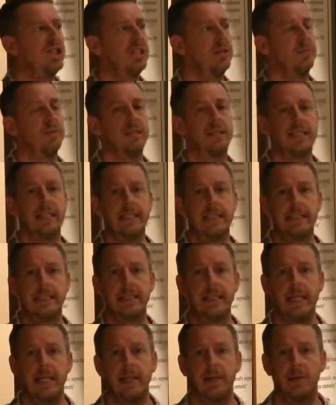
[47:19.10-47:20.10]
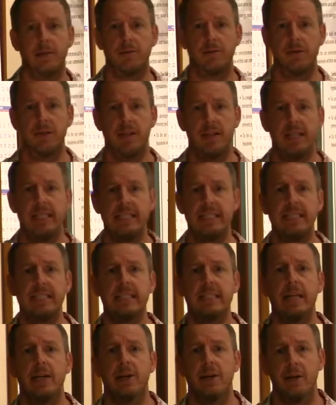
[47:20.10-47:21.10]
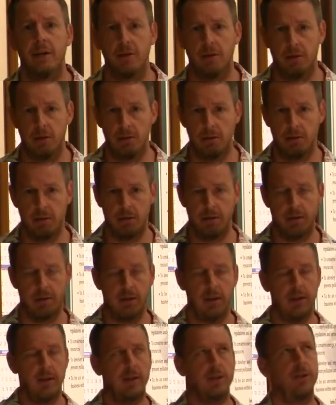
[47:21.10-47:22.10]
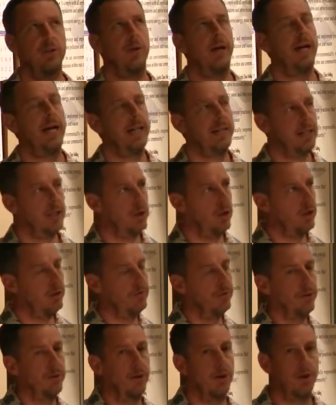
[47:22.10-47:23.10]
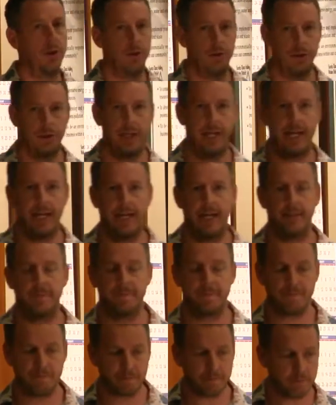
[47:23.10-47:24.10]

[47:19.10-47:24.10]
She was in tears, hysterical. So I had to go over and hold her hand